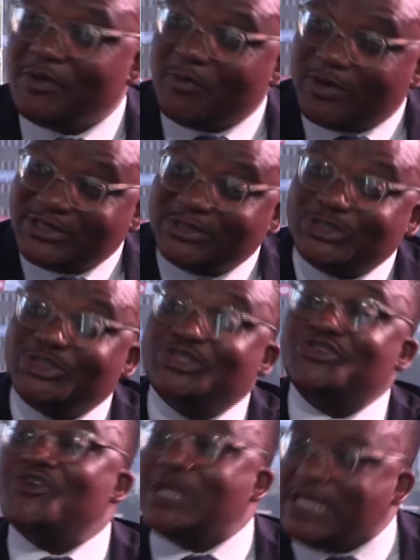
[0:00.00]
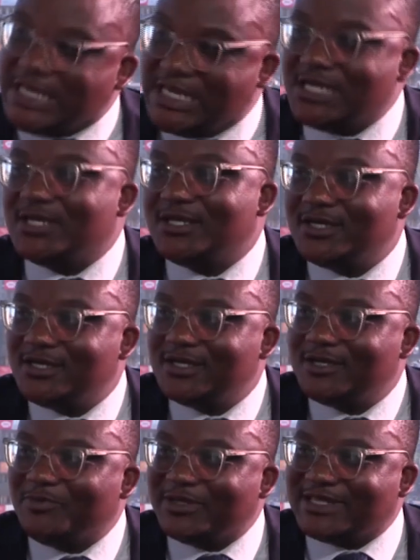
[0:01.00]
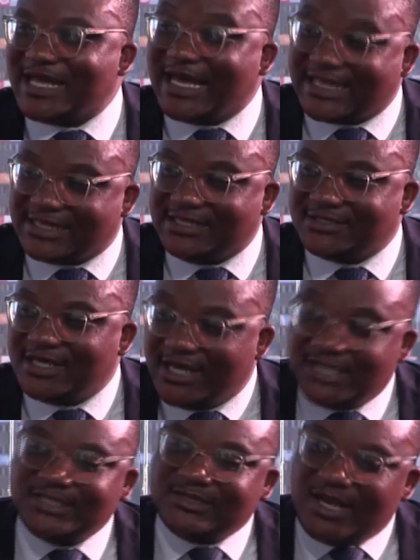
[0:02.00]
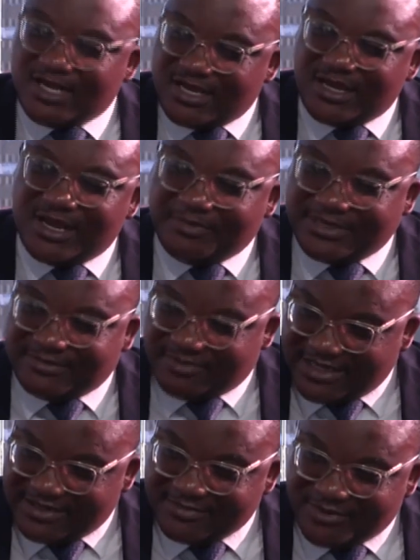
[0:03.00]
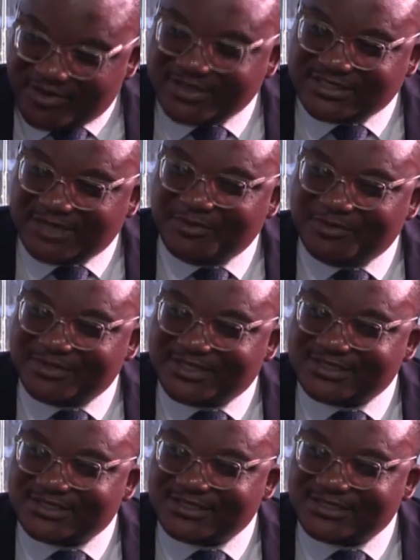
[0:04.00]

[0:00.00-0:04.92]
want a journey with the athletes. And no, I'm going somewhere with this.